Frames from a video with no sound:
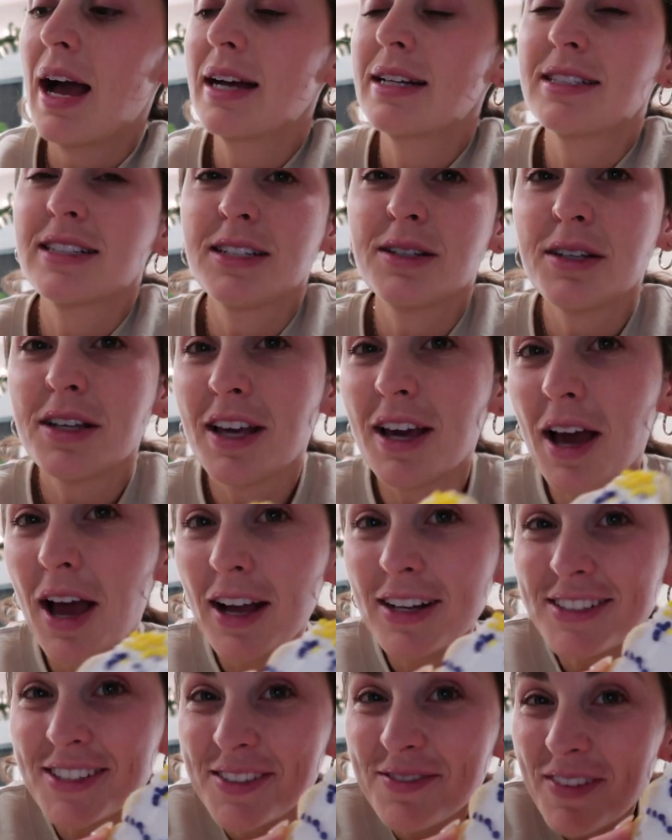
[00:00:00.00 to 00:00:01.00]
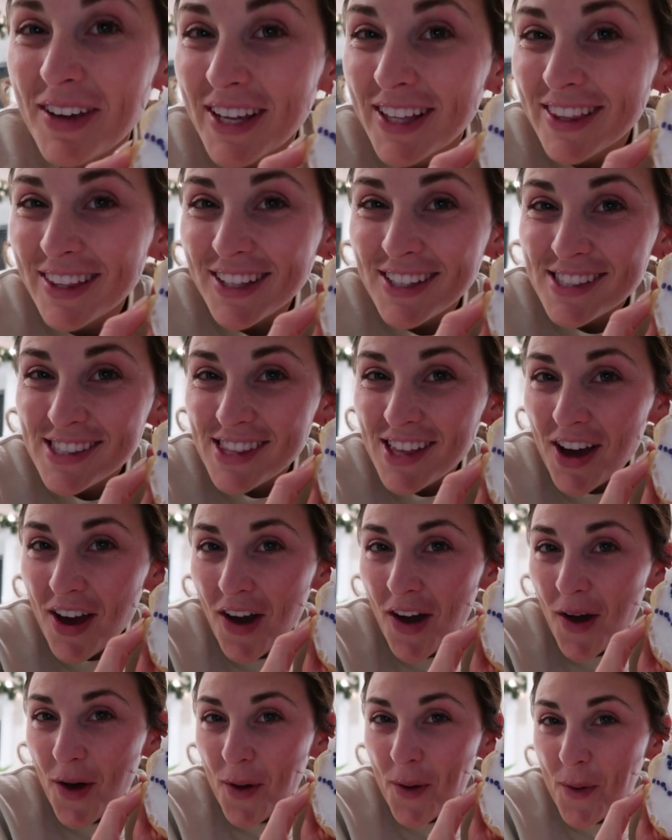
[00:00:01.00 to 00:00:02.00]
I did, I did make this
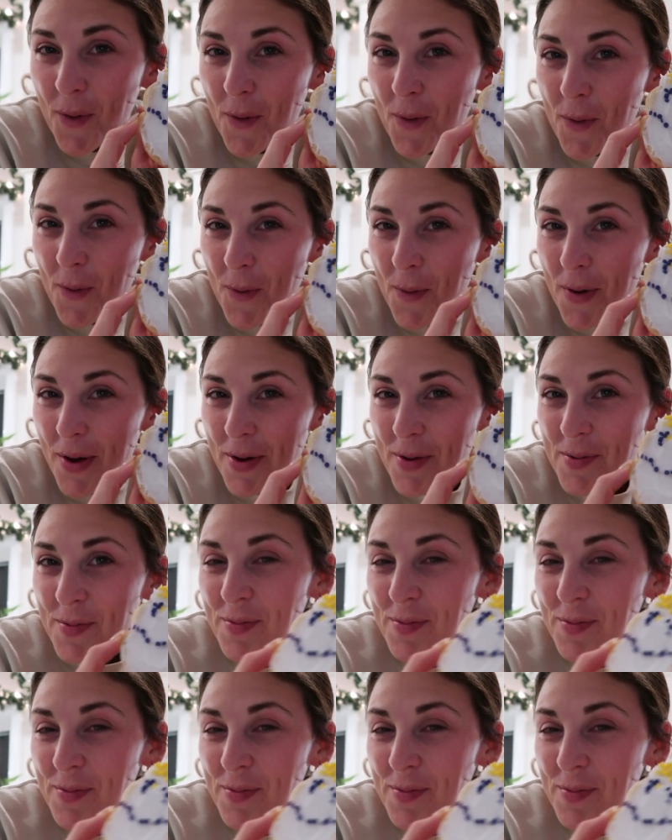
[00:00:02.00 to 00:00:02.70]
though.